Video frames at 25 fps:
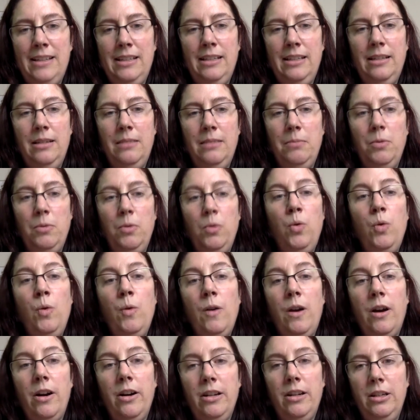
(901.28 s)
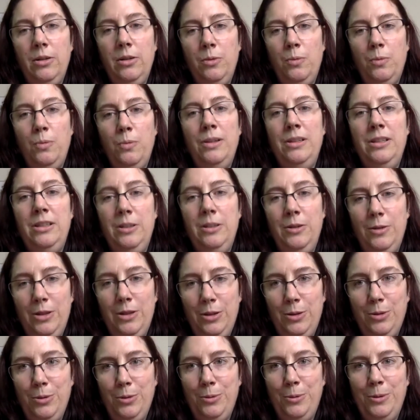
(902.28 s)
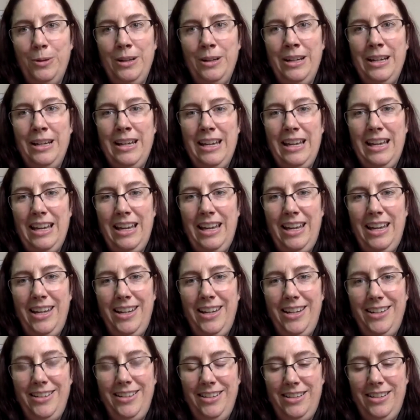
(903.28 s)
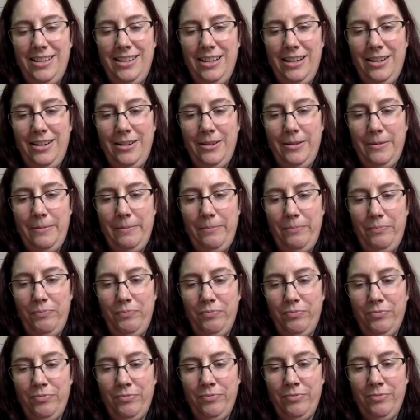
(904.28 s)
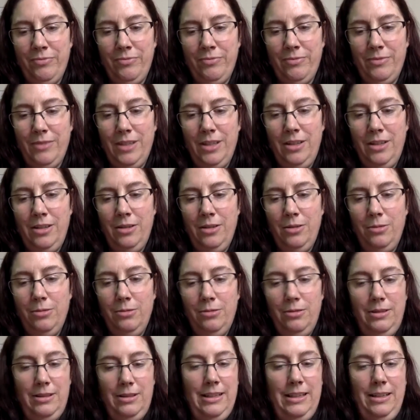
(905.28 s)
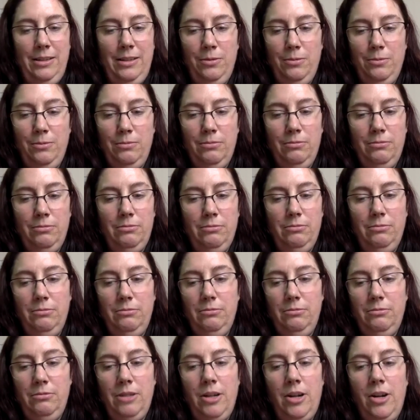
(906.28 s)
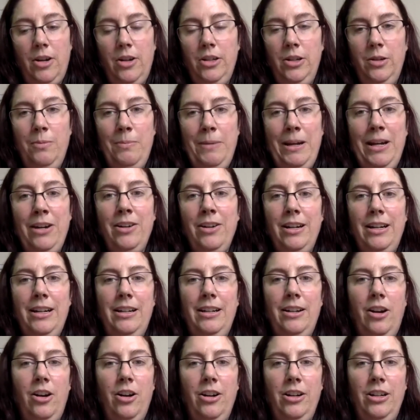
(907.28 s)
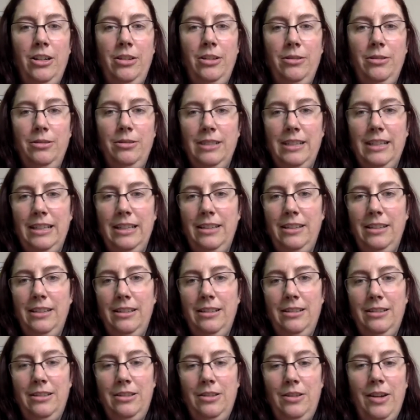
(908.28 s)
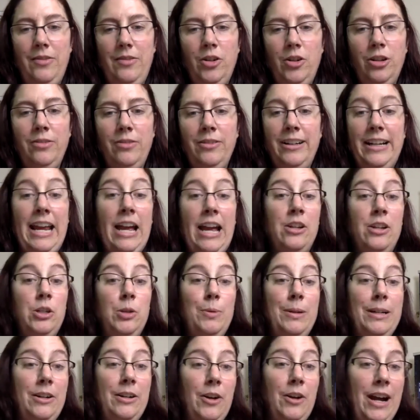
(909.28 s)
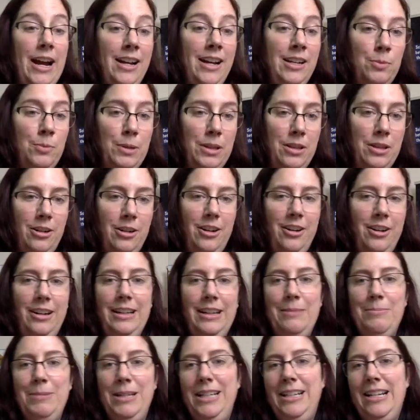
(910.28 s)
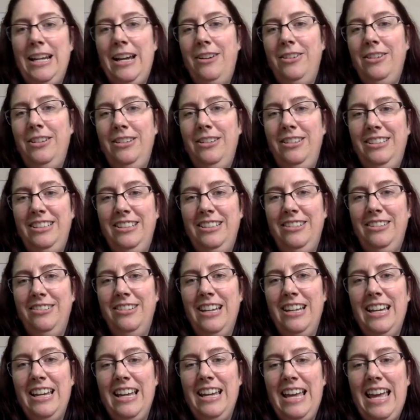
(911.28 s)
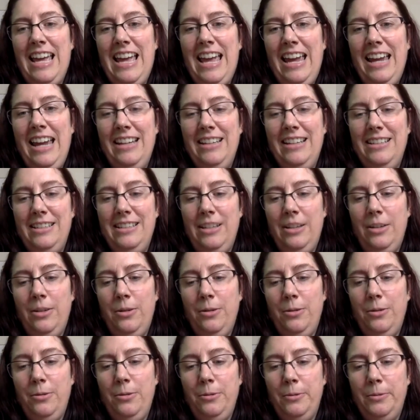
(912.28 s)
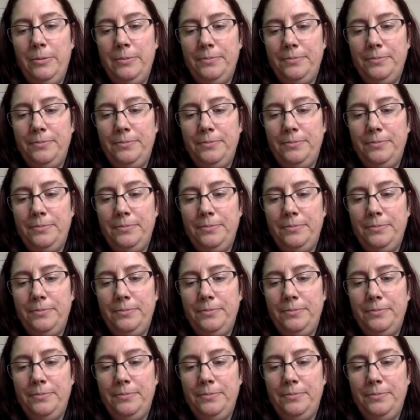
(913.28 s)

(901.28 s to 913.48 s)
them, who are you? What do you do? And, you know, like, are you married? Are you like, do you have a girlfriend? How do you interact with her? I mean, how did, you know, and so